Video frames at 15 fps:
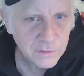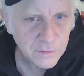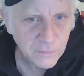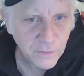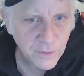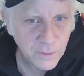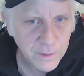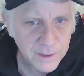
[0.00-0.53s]
This
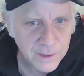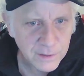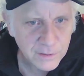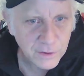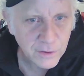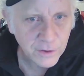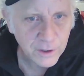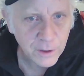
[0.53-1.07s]
is from
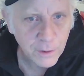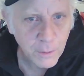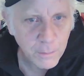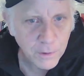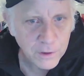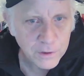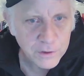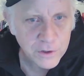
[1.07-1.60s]
an
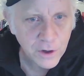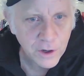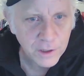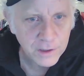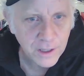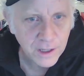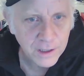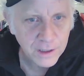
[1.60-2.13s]
attorney who put
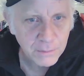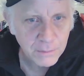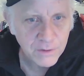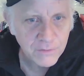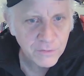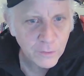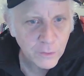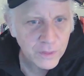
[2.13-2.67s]
John
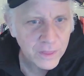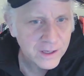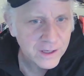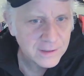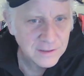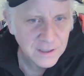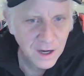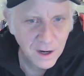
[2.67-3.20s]
Lennon before
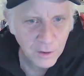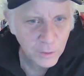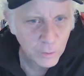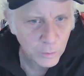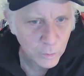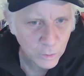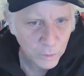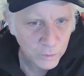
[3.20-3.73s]
the
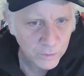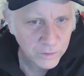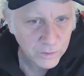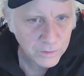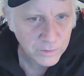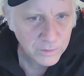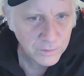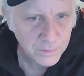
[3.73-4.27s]
entire
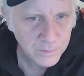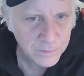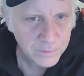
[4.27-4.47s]
world.